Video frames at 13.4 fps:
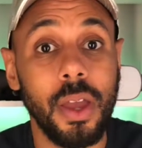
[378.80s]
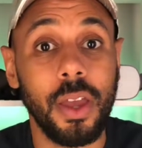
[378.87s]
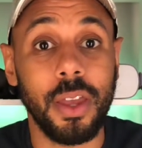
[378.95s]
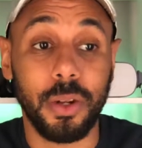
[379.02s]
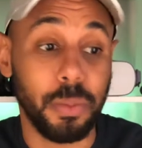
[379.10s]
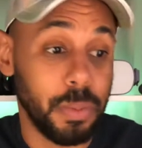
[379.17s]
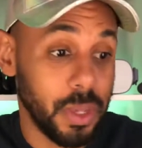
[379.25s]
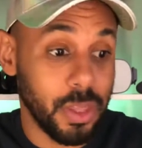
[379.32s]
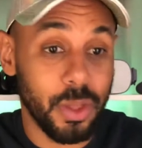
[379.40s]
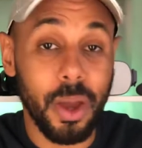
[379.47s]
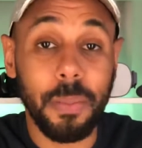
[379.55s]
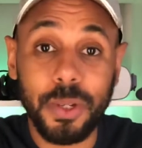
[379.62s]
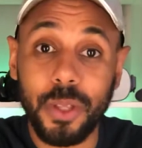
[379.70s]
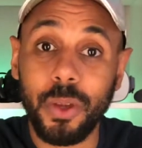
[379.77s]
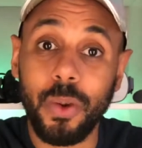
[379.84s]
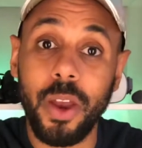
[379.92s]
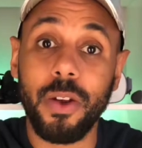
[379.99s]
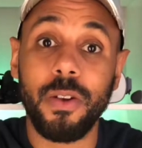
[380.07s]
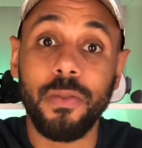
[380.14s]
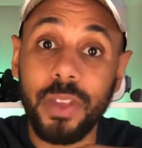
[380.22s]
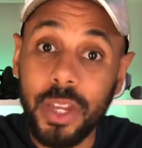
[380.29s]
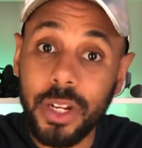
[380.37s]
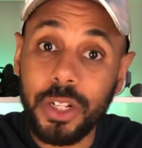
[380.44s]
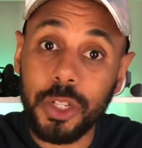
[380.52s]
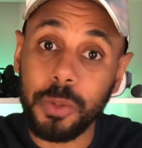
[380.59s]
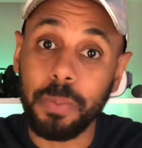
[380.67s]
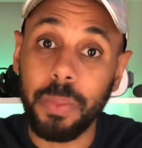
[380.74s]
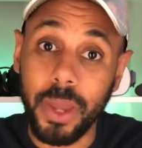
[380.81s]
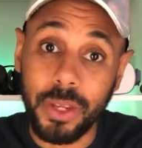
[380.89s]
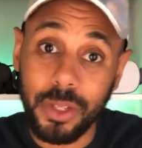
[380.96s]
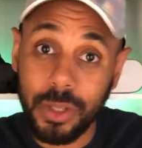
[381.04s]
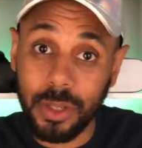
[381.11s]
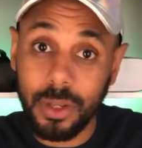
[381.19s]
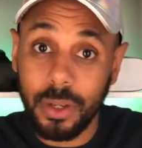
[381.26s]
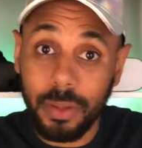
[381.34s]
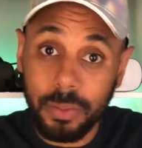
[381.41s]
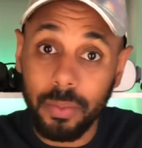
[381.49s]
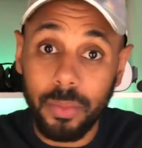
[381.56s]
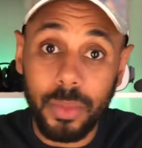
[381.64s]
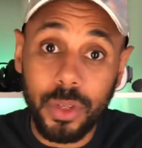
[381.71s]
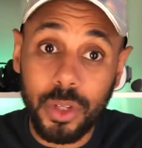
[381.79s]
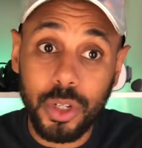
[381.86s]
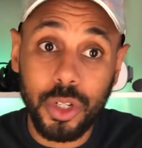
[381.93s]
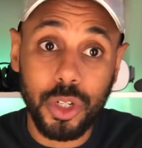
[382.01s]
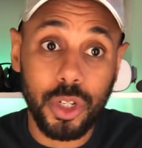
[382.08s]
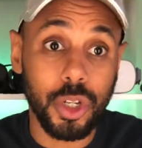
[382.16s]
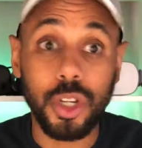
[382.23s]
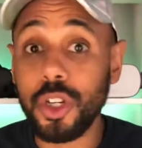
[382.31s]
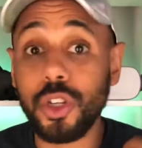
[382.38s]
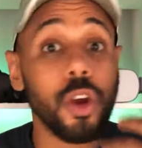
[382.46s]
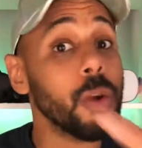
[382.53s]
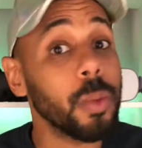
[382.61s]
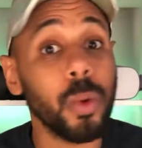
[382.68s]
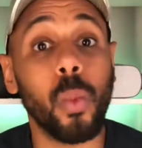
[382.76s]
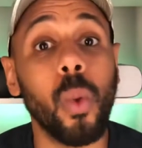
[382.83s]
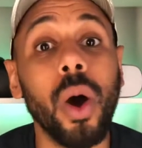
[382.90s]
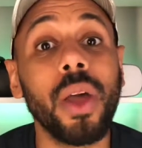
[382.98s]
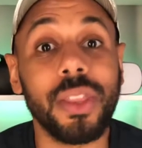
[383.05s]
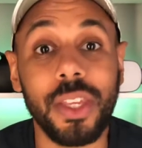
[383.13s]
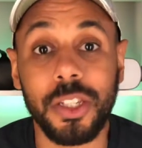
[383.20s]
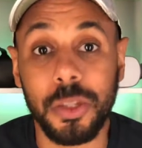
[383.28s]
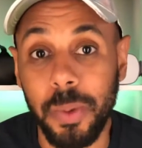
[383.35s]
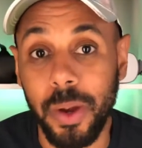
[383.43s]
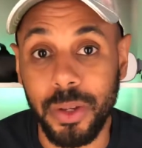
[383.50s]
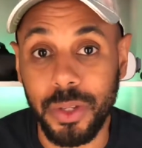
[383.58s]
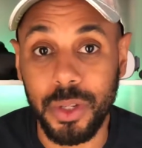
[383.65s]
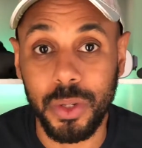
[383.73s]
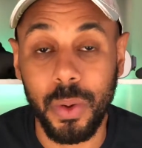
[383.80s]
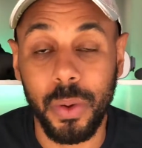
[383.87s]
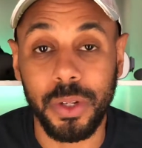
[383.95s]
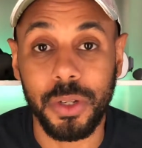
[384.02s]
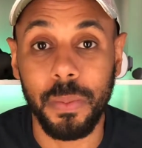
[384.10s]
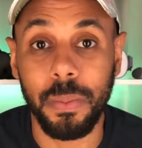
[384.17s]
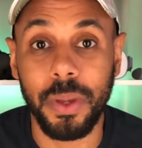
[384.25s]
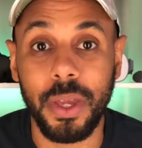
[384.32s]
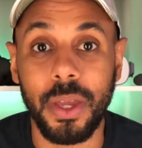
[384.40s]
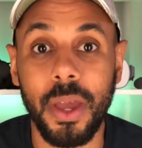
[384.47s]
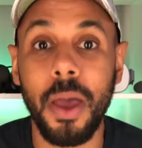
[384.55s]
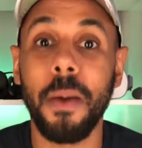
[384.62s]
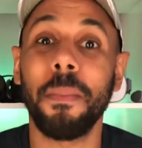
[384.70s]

It'll be up to the creator of each space to determine what the experience is going to be.